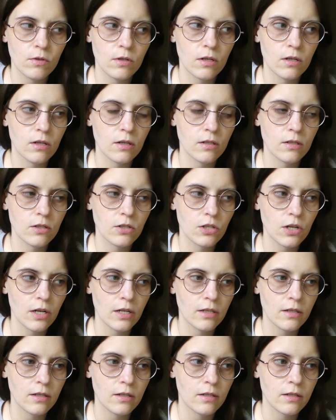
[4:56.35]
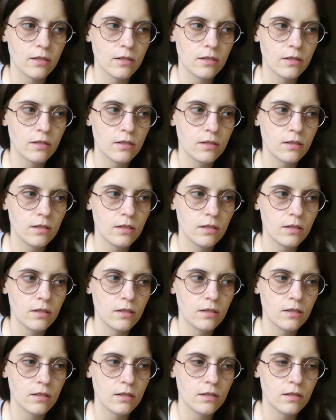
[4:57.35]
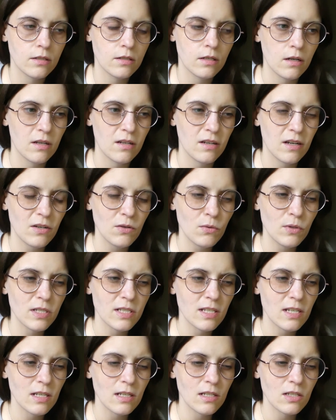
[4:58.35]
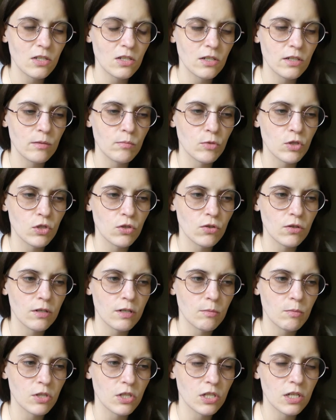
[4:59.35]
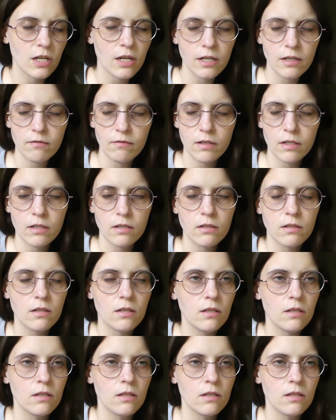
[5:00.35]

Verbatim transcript: Shyla is, I don't want to say she's maturing, but she kind of is.